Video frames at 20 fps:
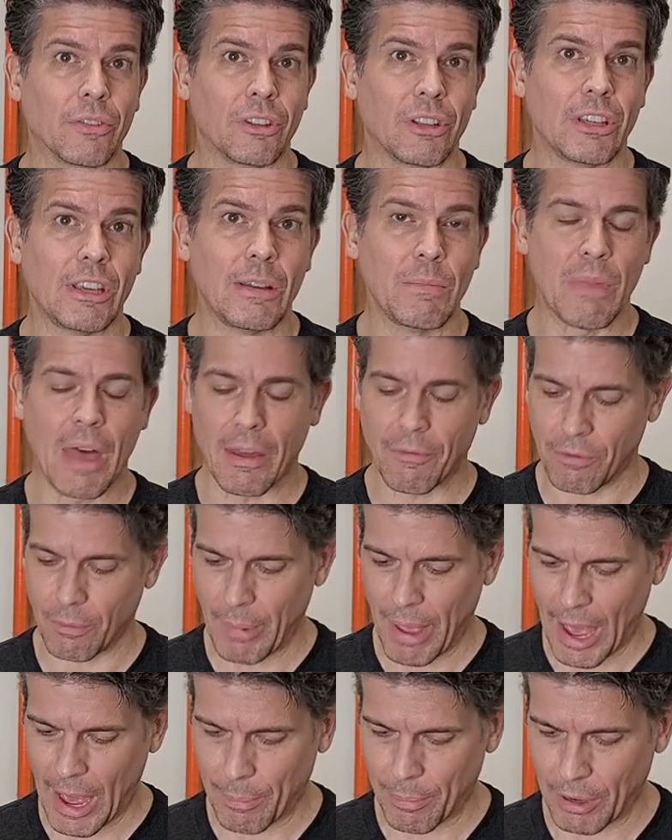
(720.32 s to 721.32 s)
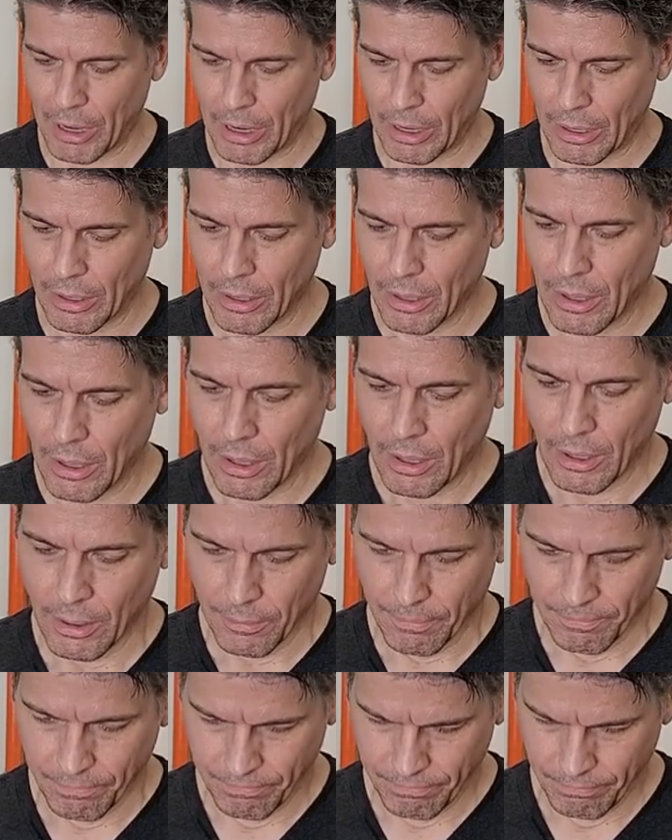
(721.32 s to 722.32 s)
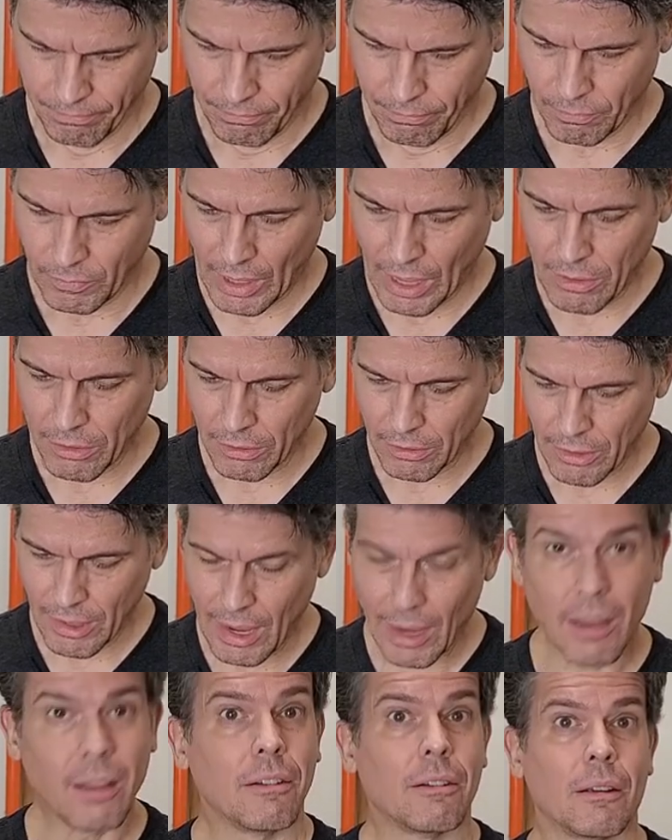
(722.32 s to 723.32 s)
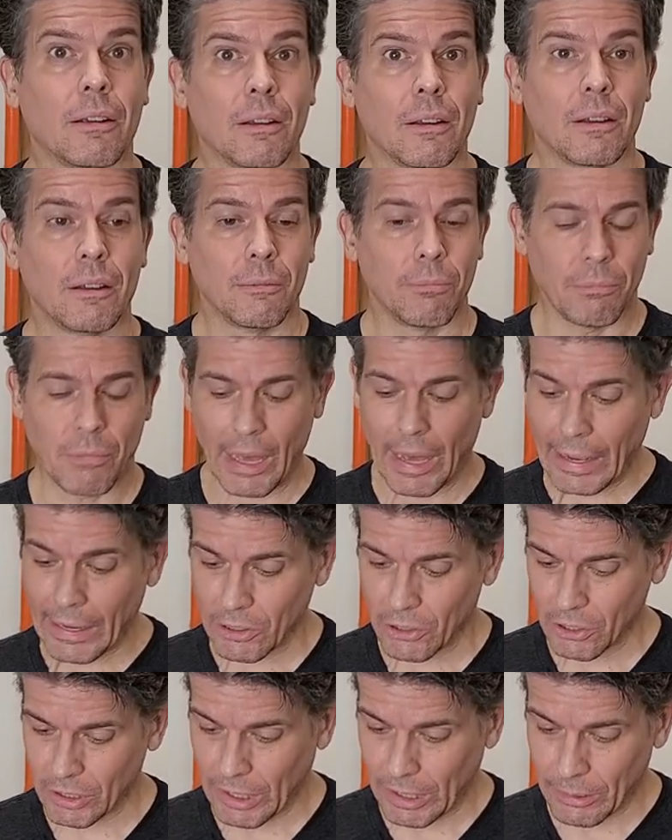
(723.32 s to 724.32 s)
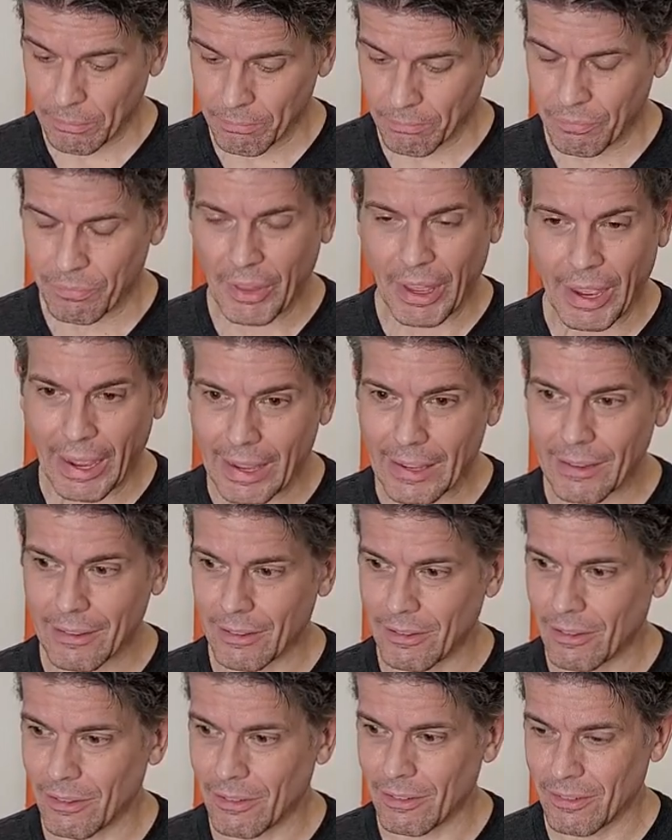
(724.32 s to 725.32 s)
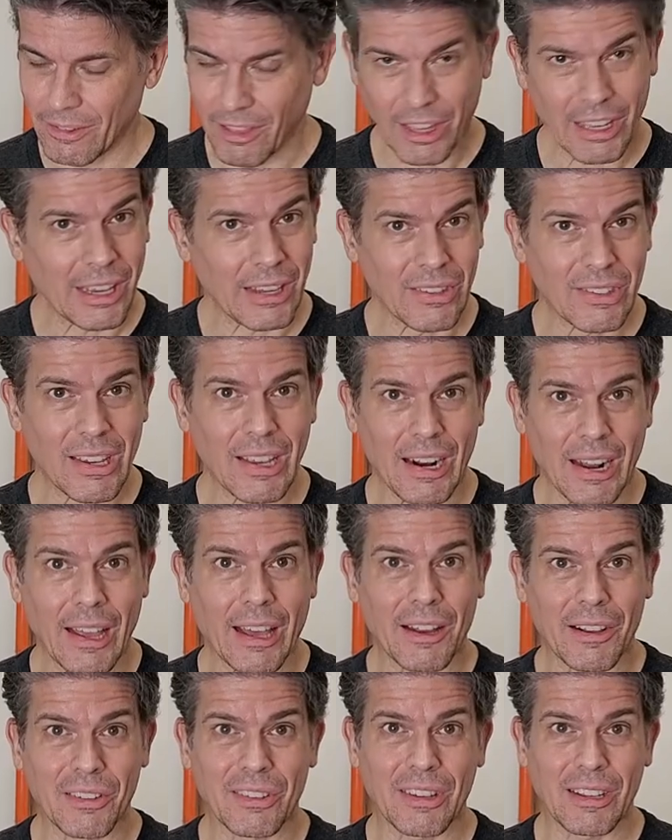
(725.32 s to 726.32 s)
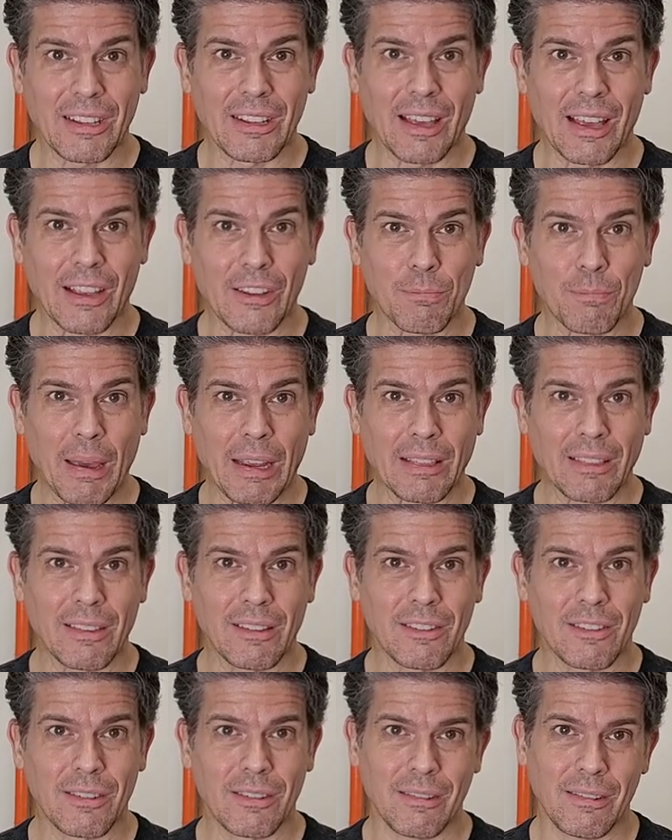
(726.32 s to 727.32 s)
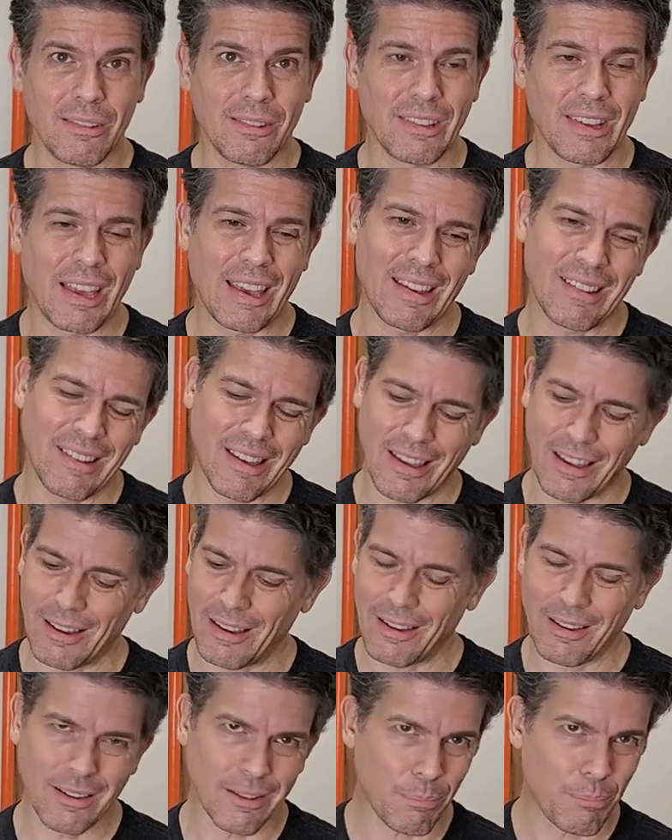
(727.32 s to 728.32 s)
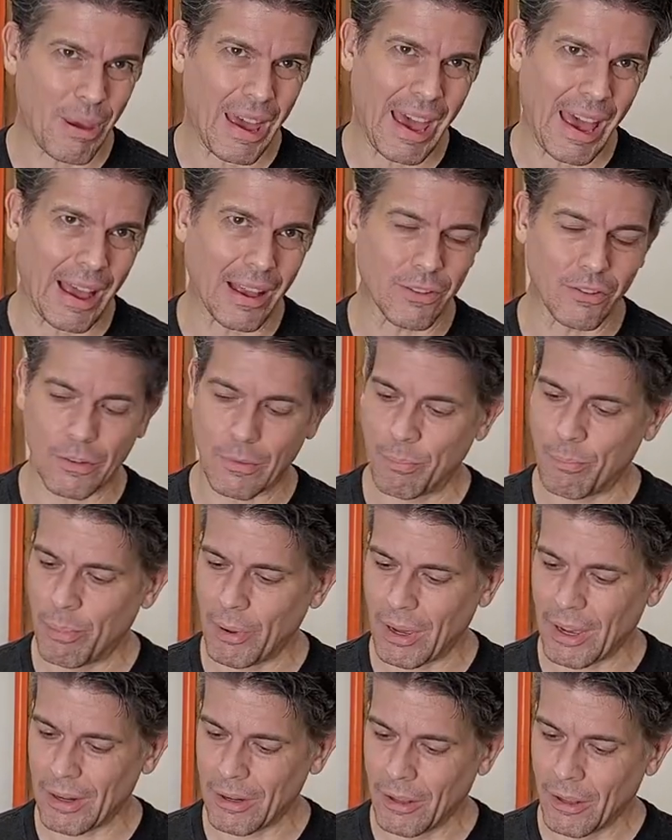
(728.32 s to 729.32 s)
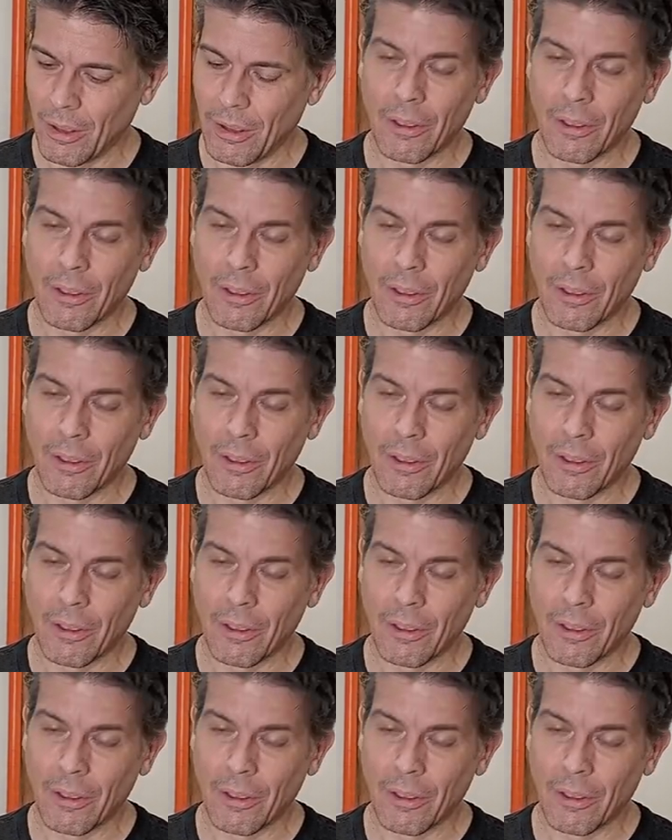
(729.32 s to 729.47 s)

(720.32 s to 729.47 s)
to keep that from happening. Other than that, um, I actually, I'm, I, like I said, I honestly expected to say, yeah, uh, pass, but